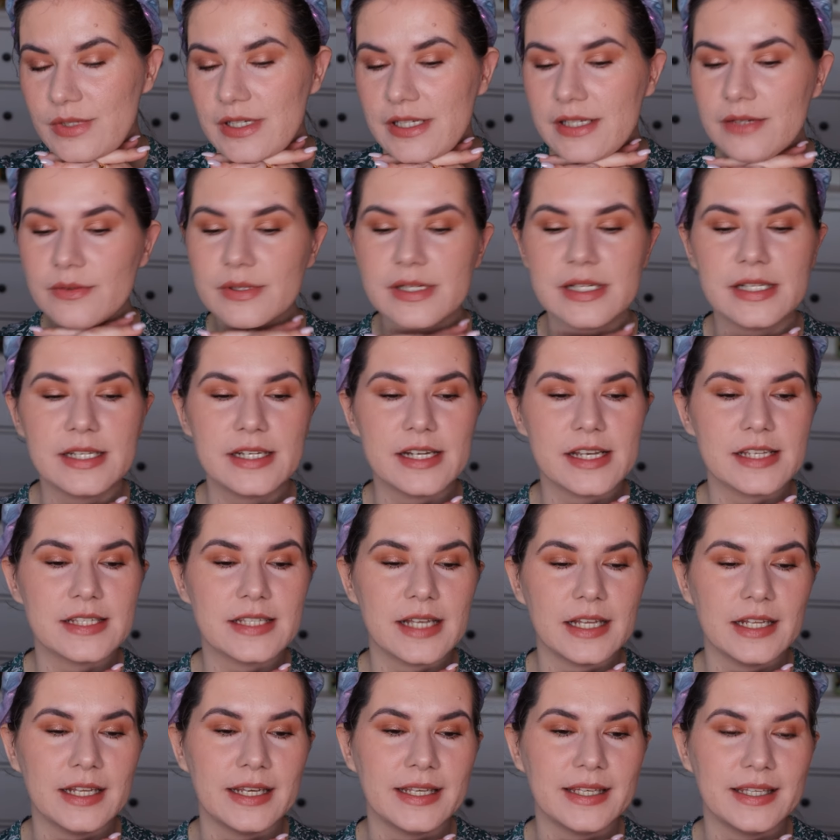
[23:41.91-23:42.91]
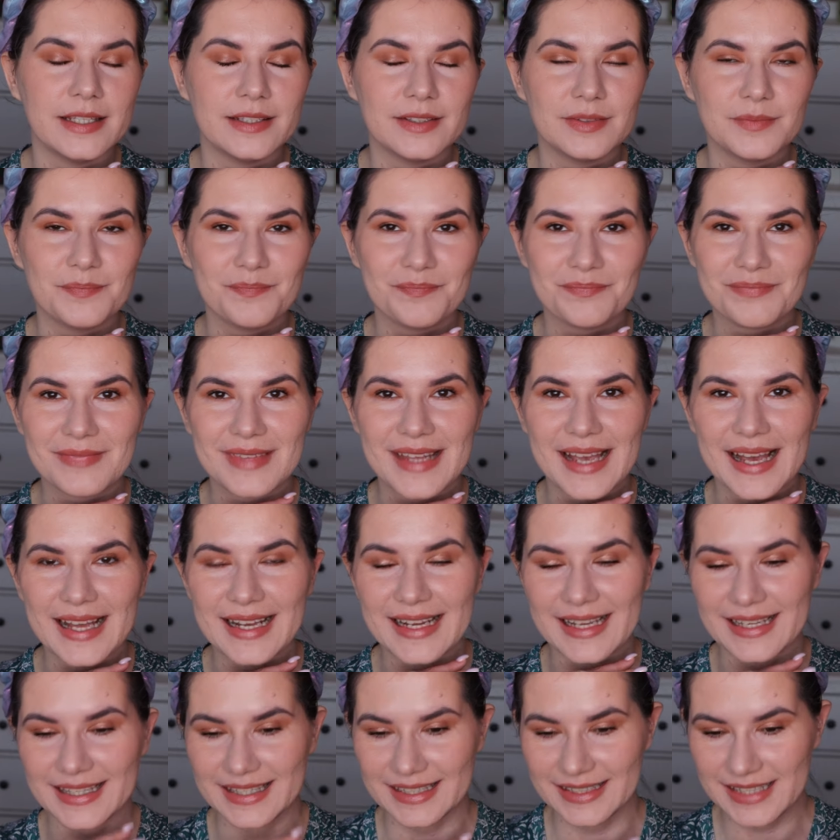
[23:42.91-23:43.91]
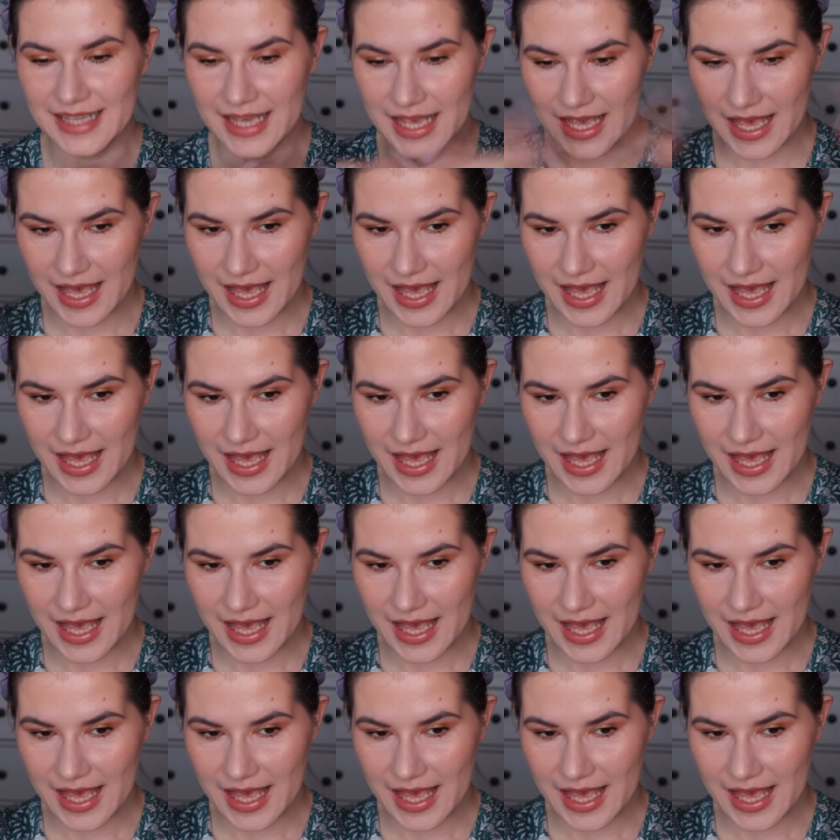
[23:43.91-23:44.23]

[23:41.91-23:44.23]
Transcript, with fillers: really really nice I like it I like it